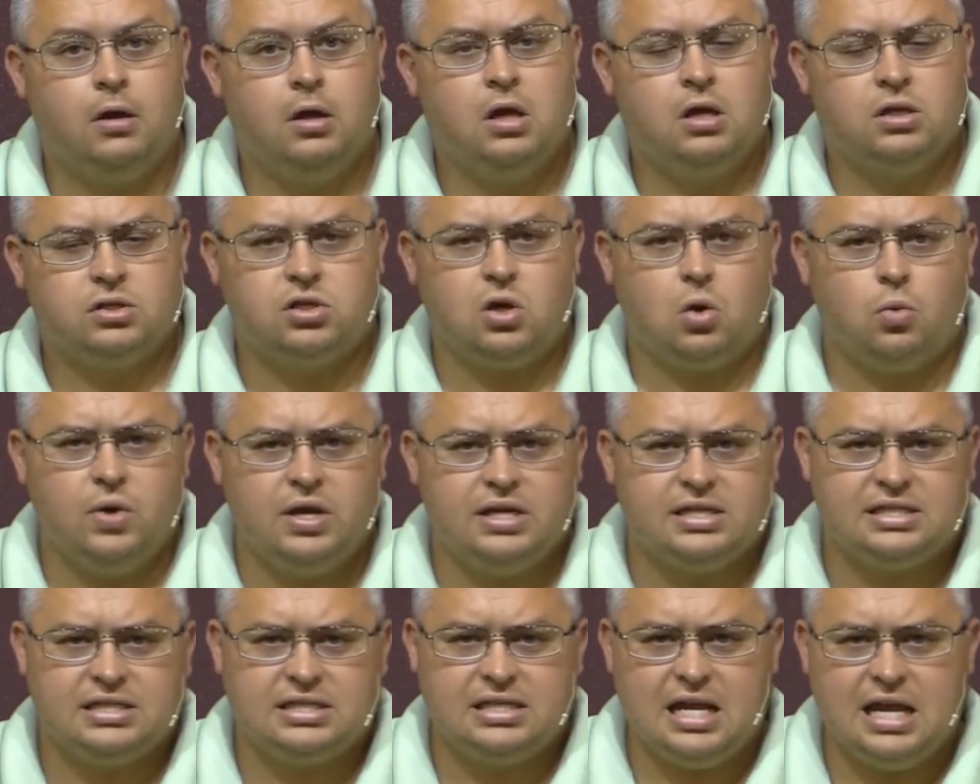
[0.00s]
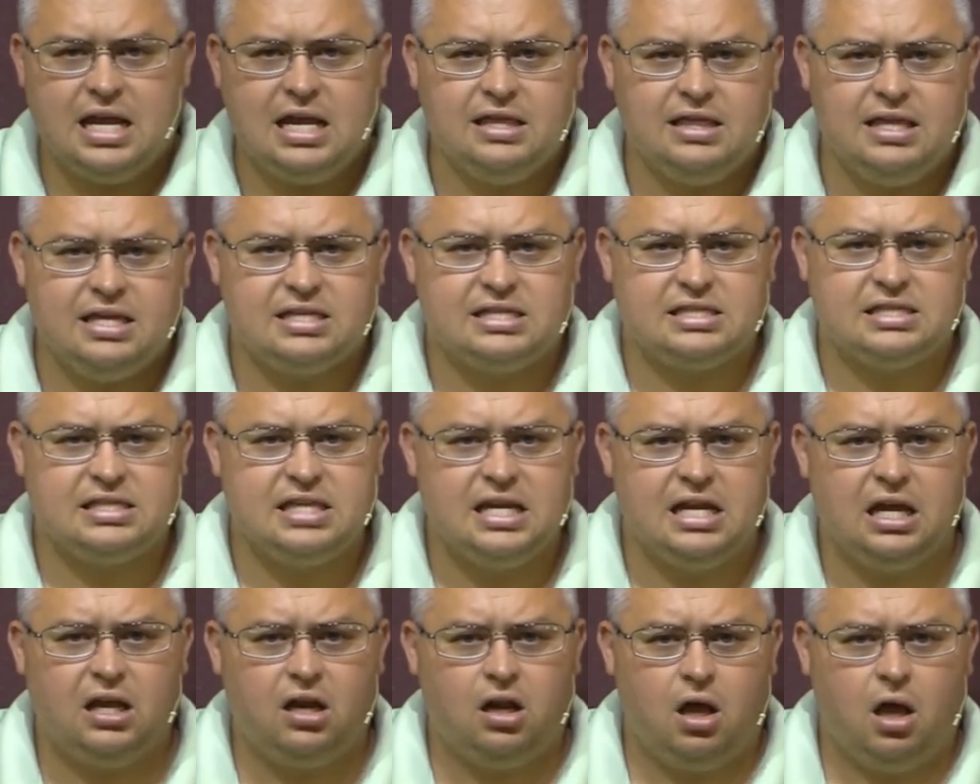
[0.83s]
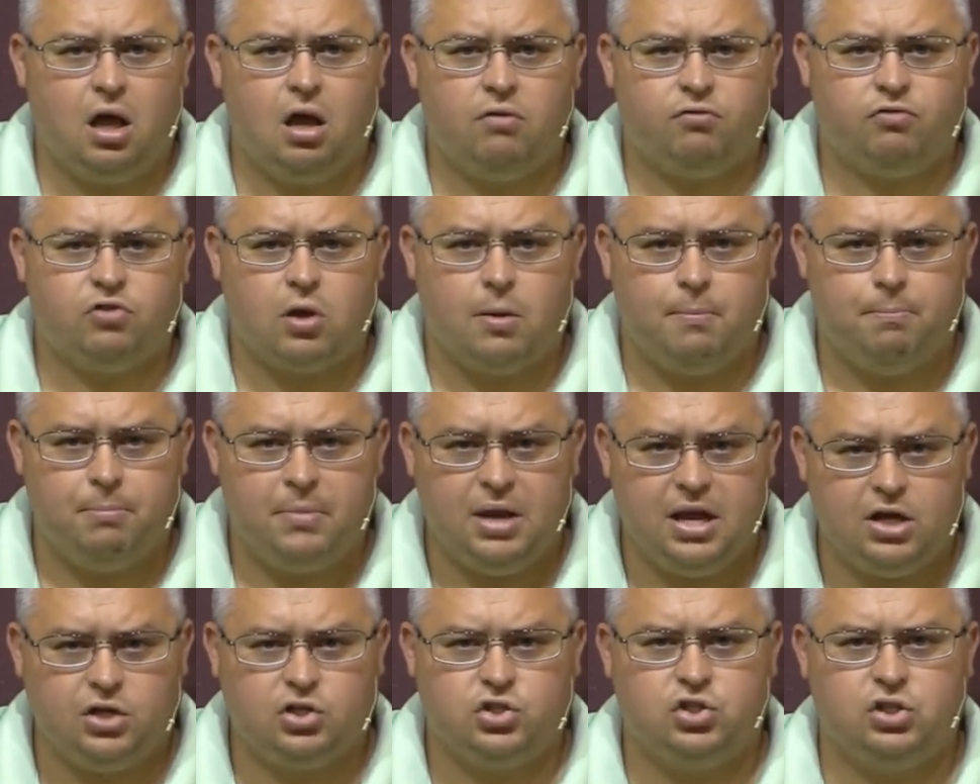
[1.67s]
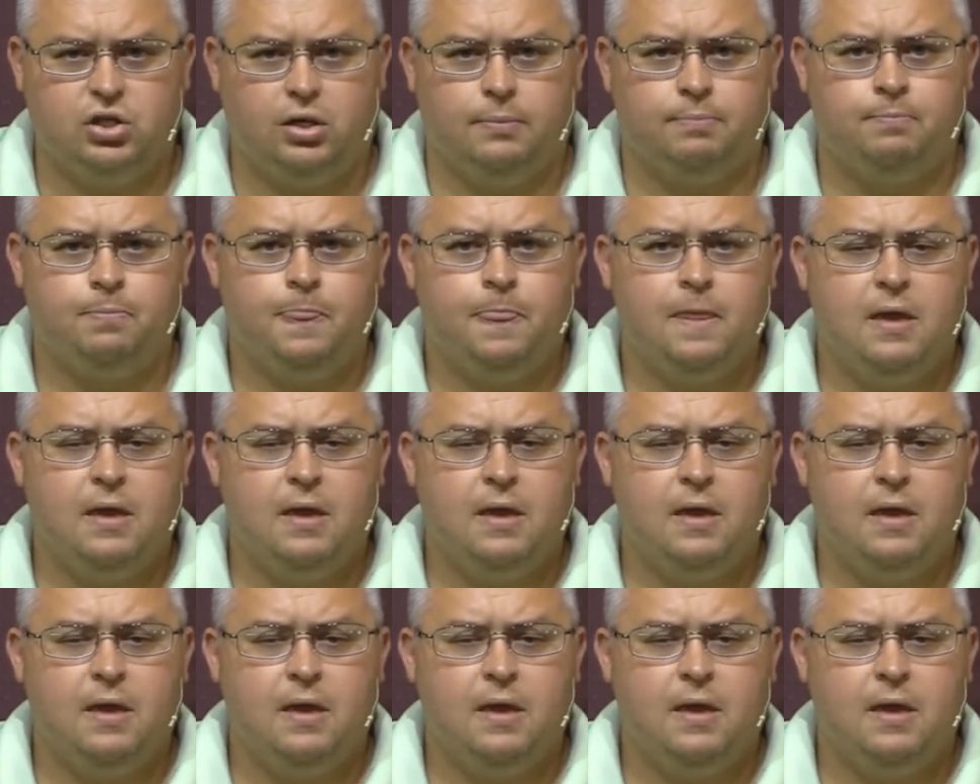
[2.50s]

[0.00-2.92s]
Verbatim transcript: So we see this sin of commission,